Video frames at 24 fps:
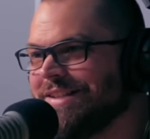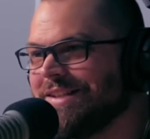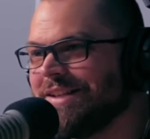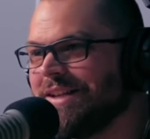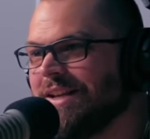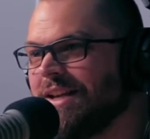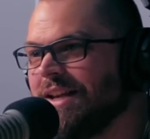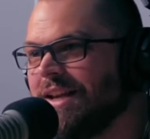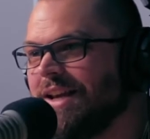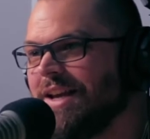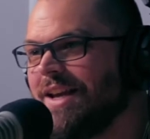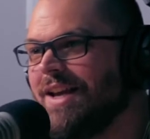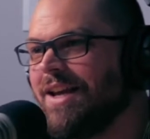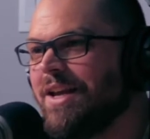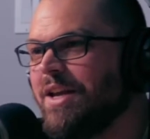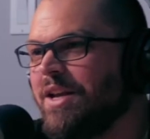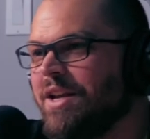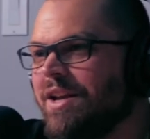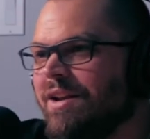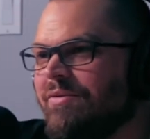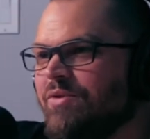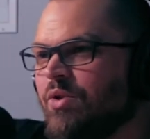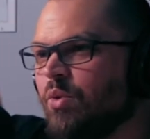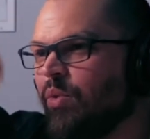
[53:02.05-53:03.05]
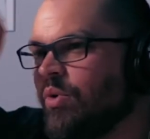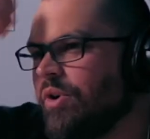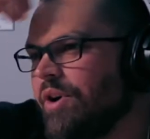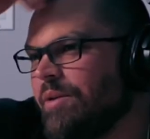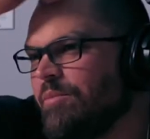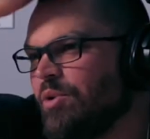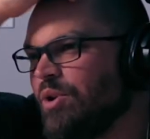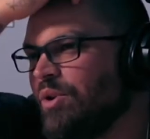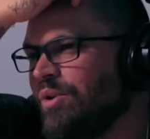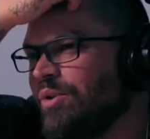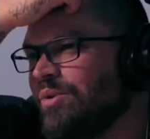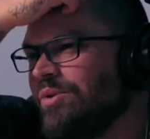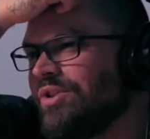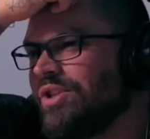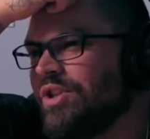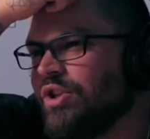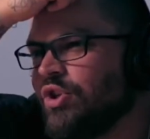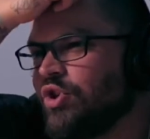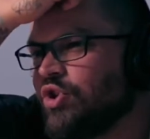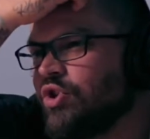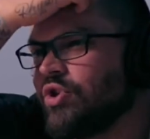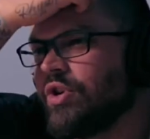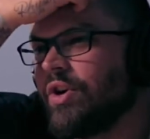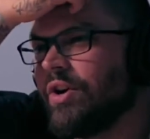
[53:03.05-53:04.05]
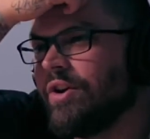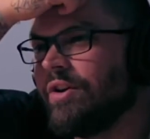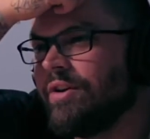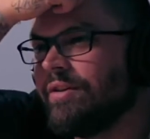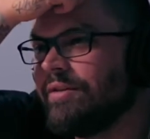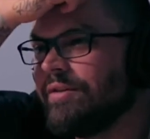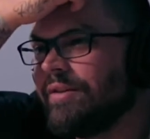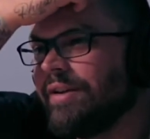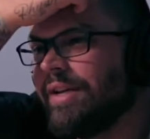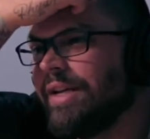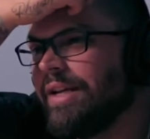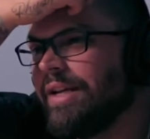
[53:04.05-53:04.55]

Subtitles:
and you didn't have to worry about losing your shirt.